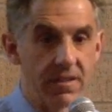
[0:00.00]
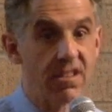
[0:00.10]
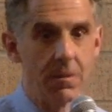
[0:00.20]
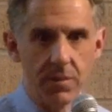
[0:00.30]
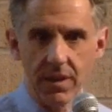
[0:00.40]

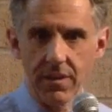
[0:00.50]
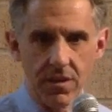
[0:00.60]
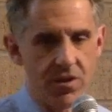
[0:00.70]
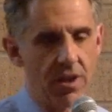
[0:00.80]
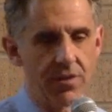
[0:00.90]
sleeping in
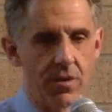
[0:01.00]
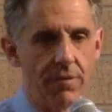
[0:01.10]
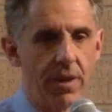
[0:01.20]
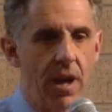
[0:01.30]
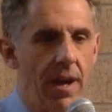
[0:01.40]
this shelter
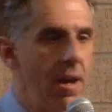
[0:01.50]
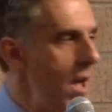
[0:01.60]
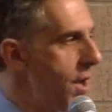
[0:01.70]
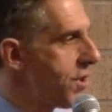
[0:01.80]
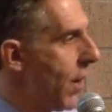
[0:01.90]
every night.
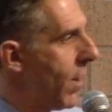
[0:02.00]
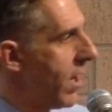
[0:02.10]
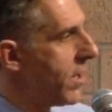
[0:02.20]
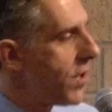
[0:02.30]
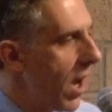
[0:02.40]
So
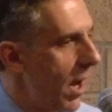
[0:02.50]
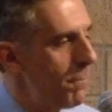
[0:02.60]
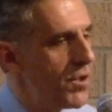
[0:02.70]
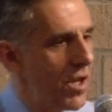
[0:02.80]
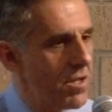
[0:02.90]
so